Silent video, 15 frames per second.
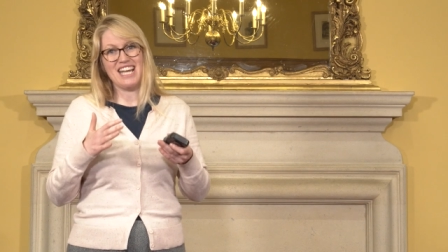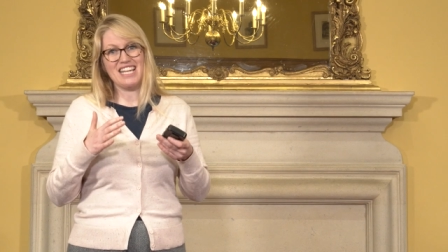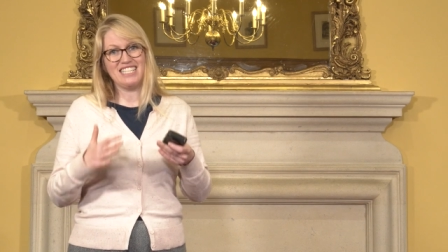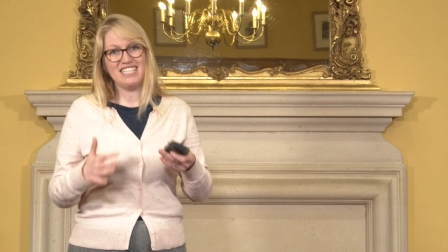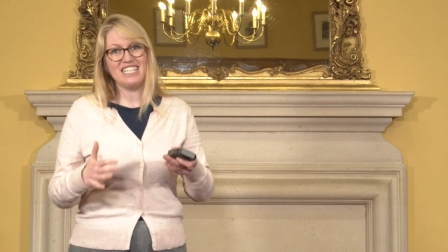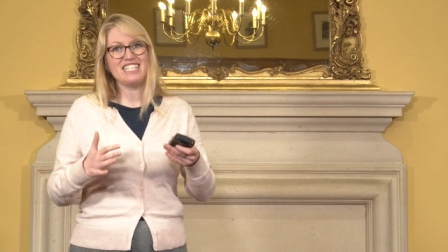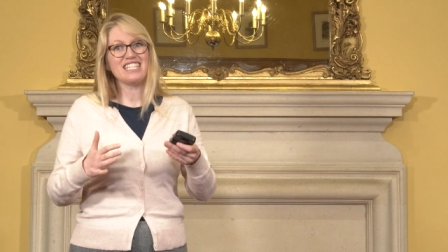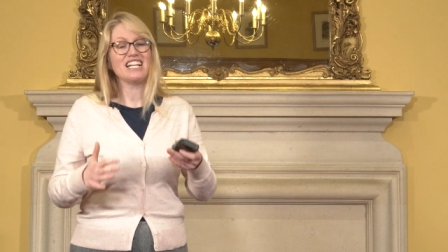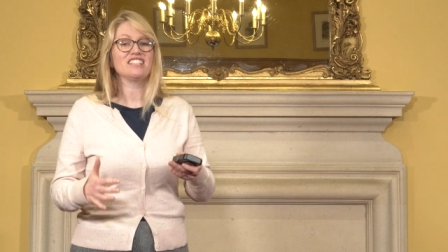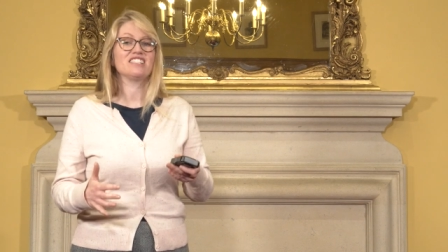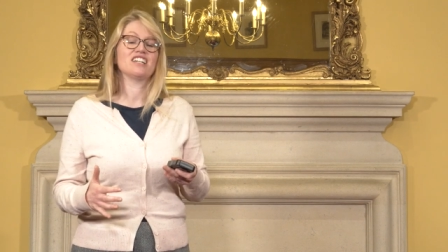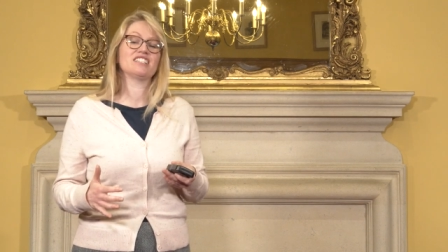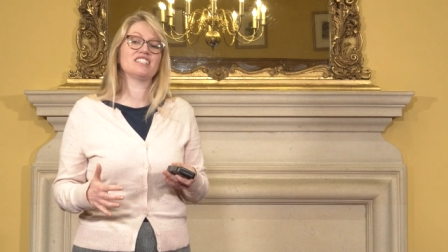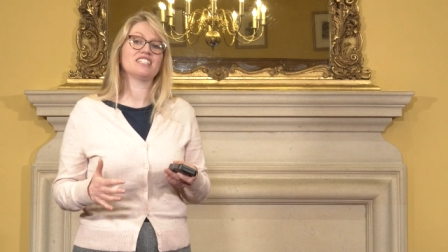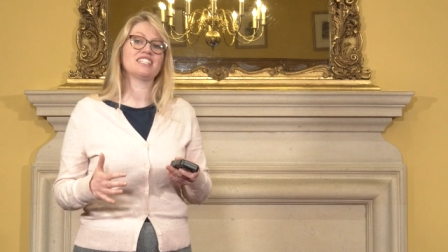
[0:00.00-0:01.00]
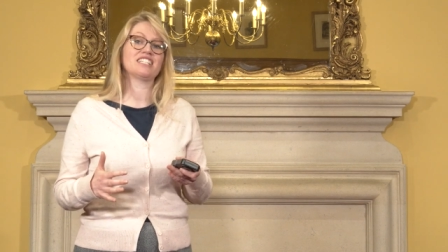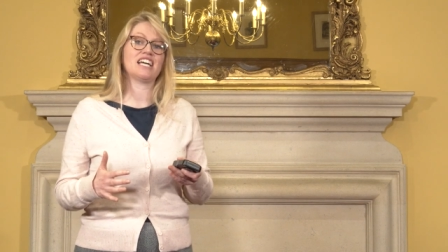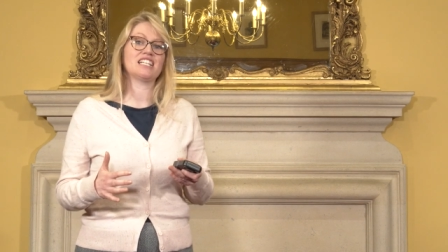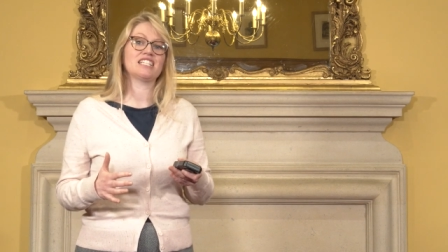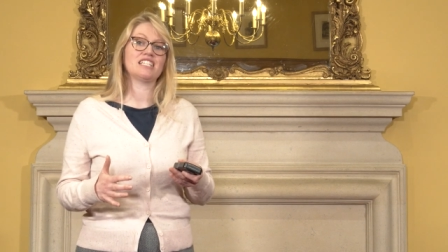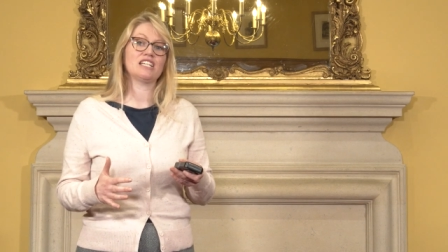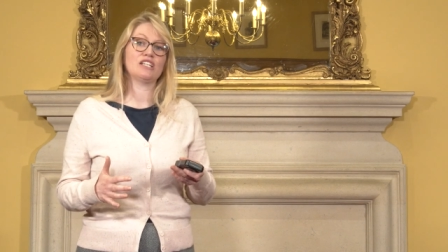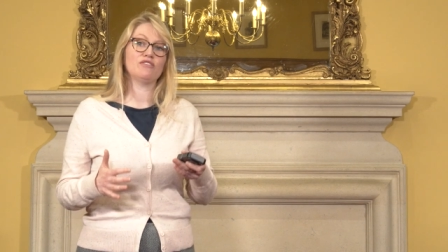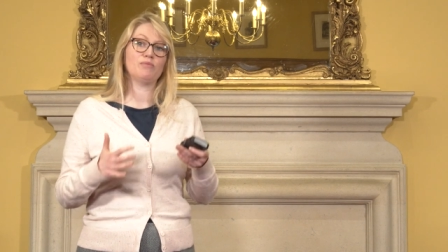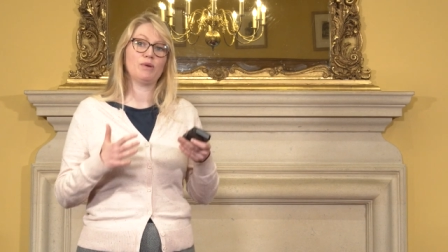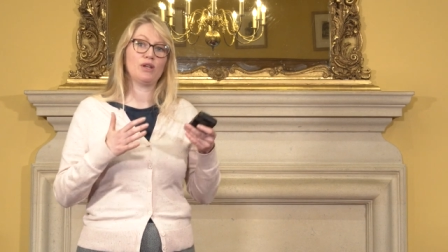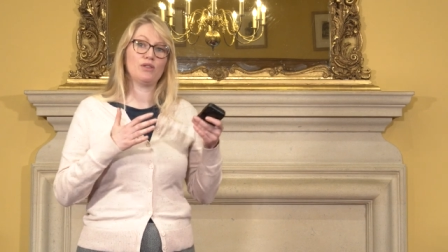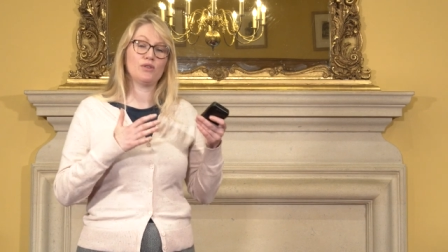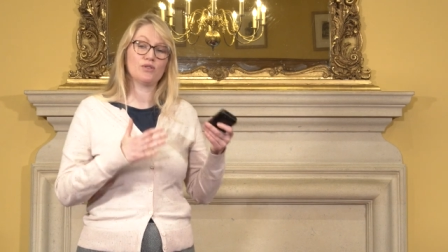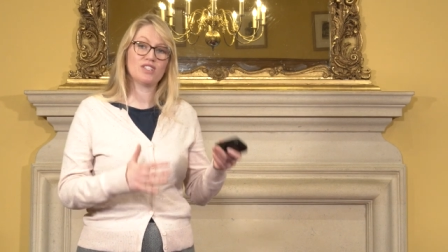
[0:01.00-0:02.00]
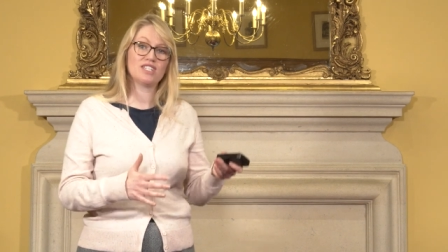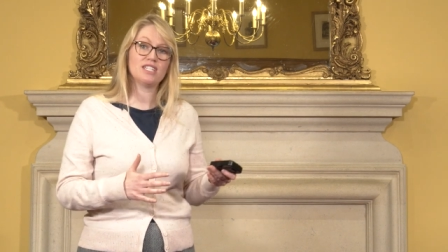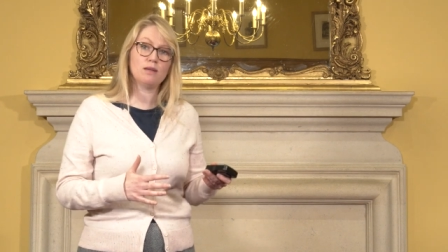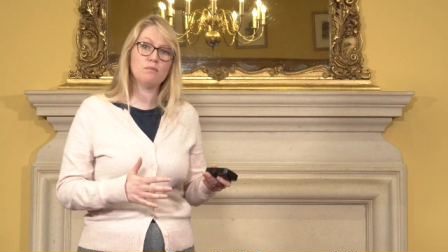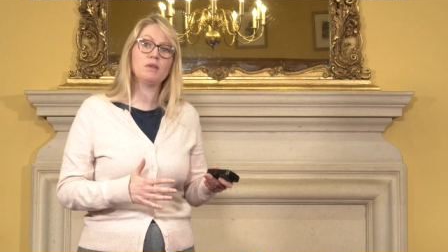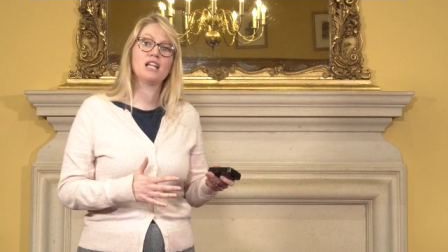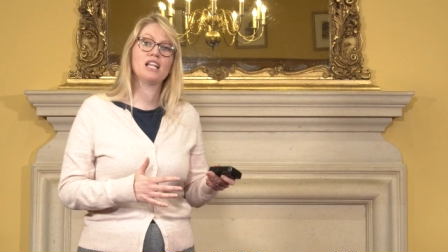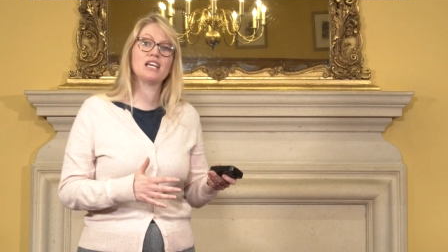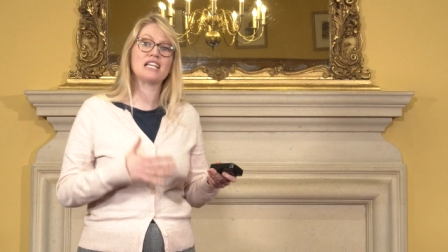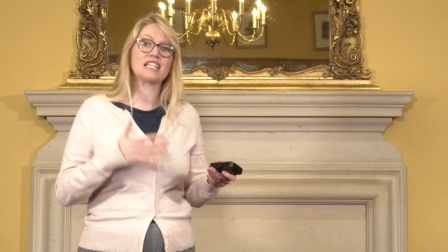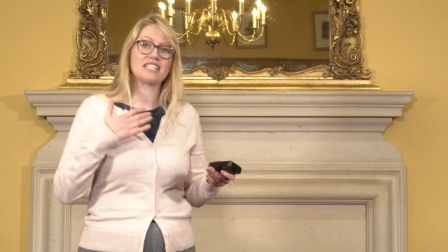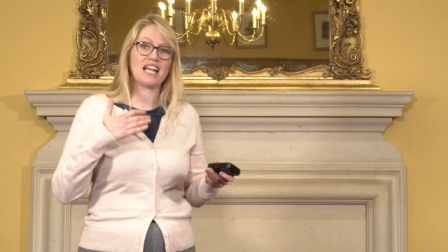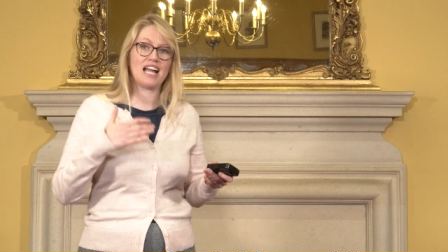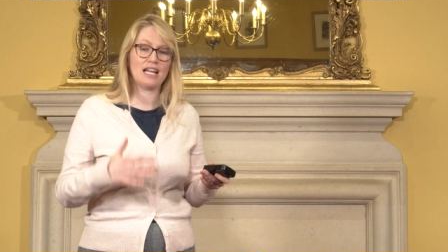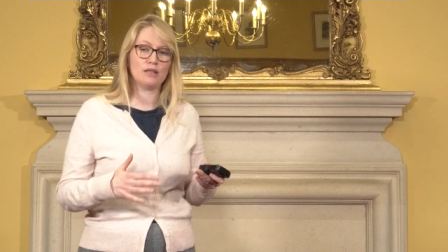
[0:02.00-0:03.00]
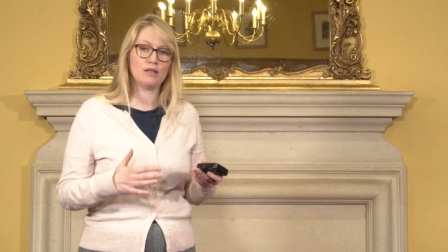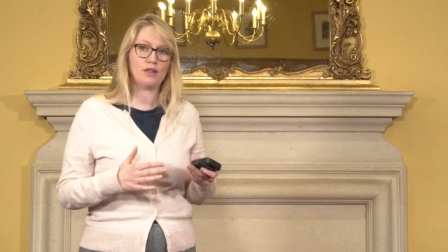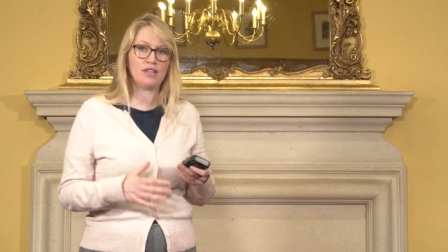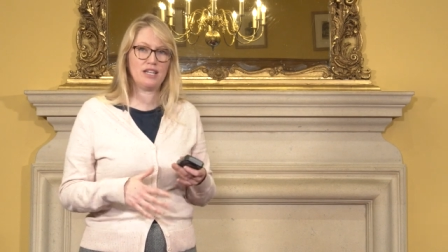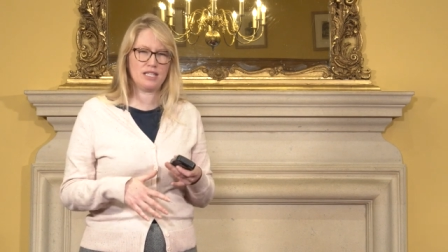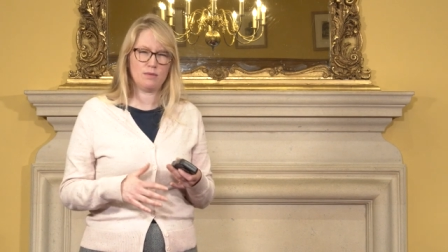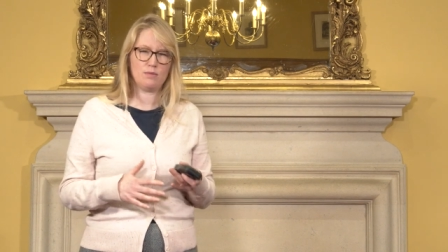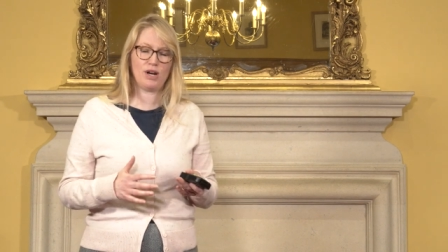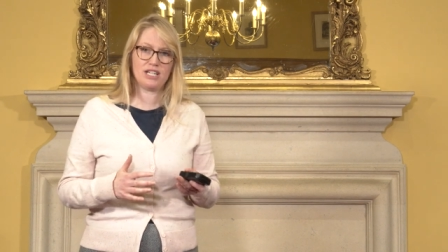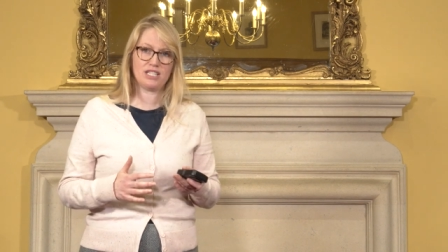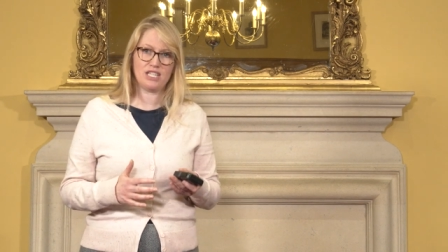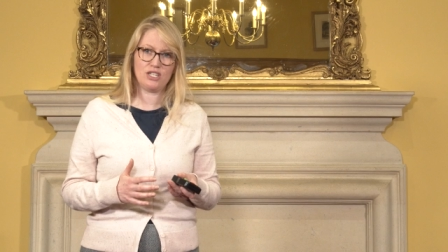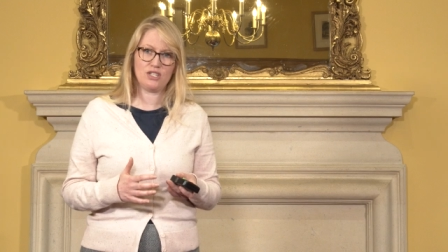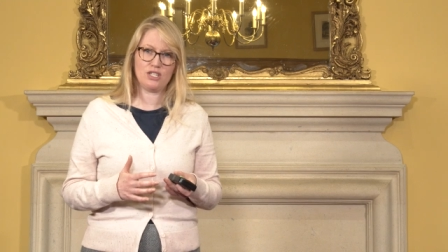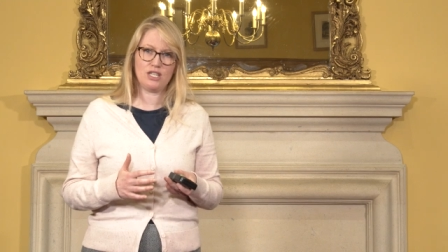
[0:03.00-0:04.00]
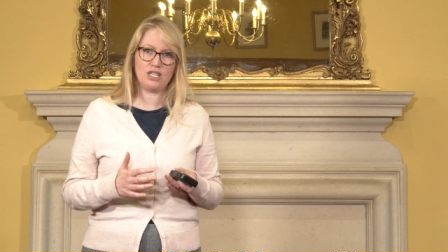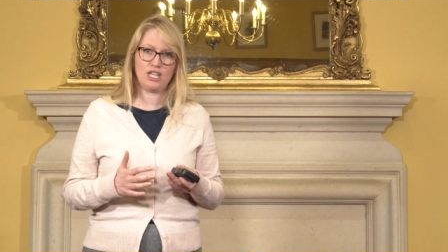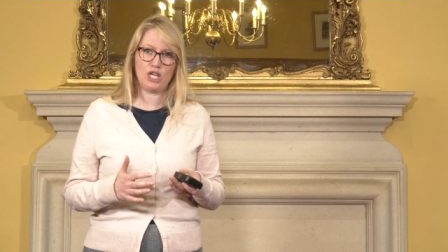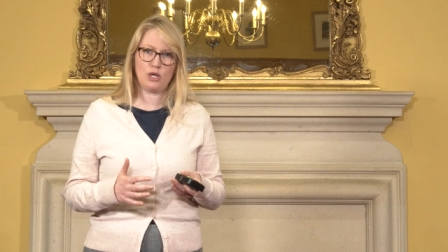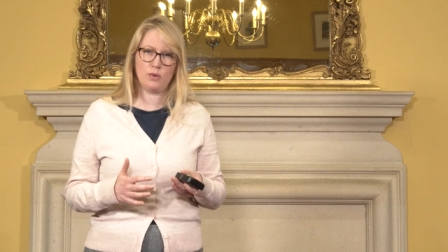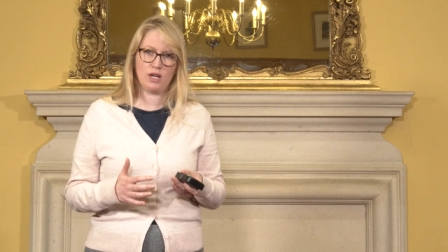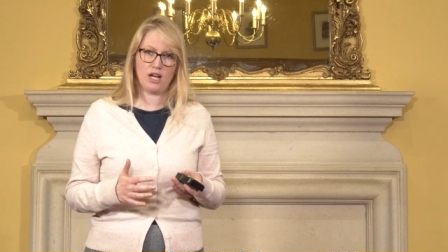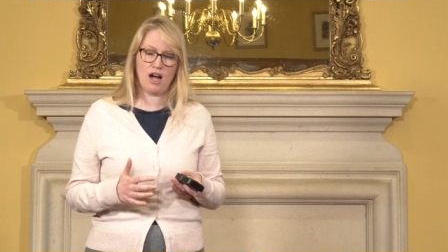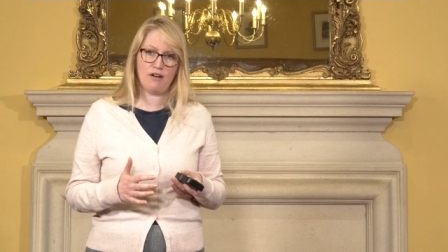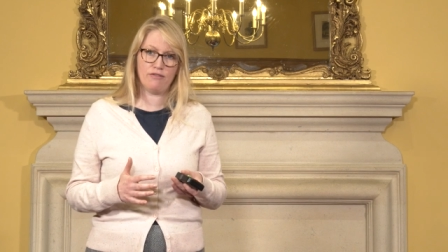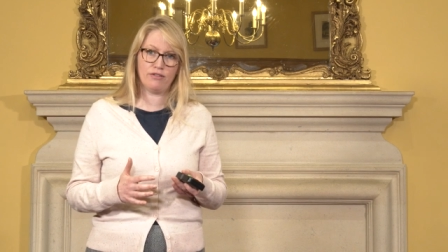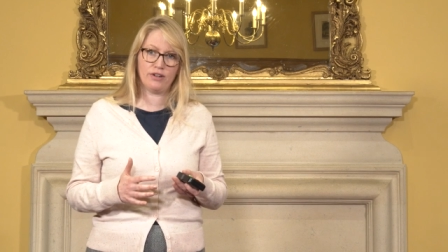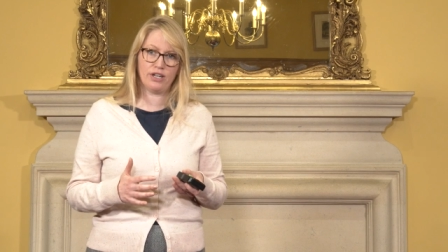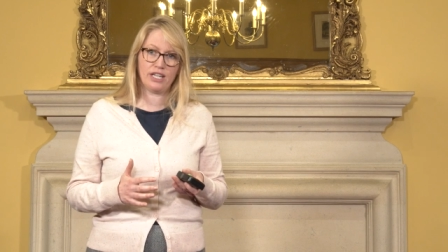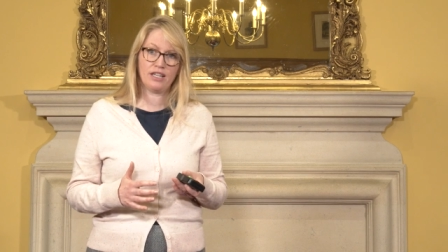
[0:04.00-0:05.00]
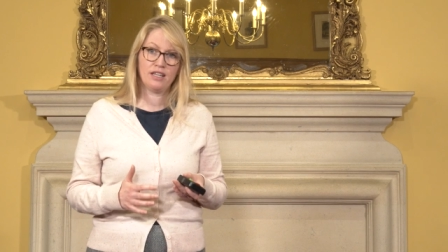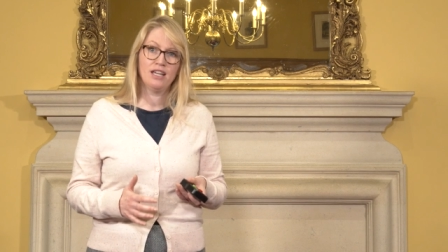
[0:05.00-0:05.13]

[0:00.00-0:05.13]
a detailed understanding of both your stimulus and the theatre practitioner that you are covering.